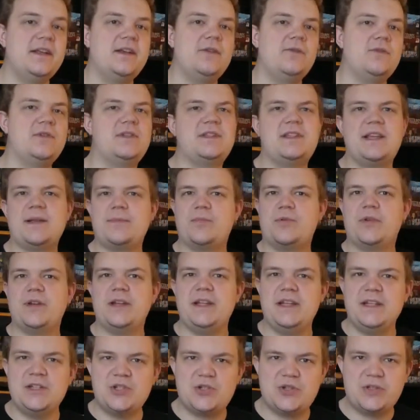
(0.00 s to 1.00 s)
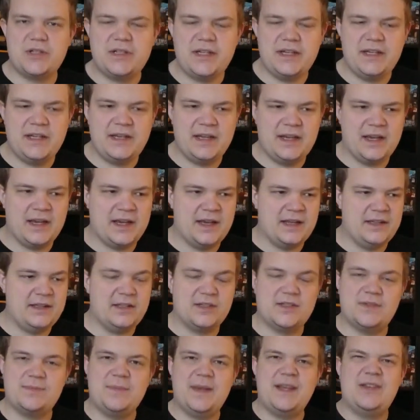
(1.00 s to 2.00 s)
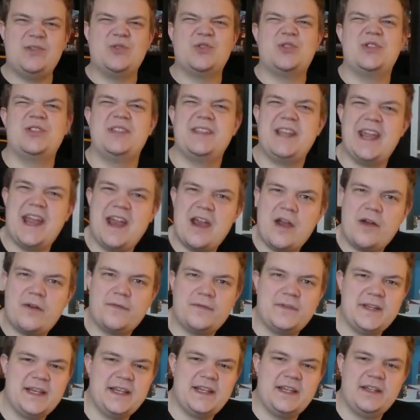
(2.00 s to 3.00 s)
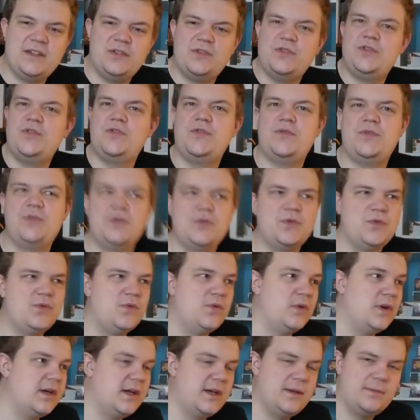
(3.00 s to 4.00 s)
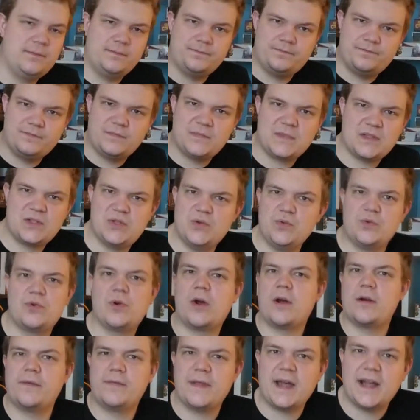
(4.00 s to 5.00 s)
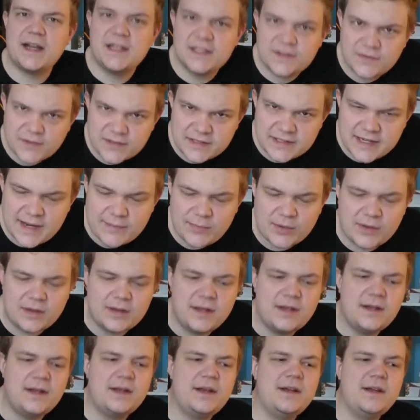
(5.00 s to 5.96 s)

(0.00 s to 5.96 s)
Which is kind of pretty interesting. It doesn't make you scared taking two crocodiles, for example.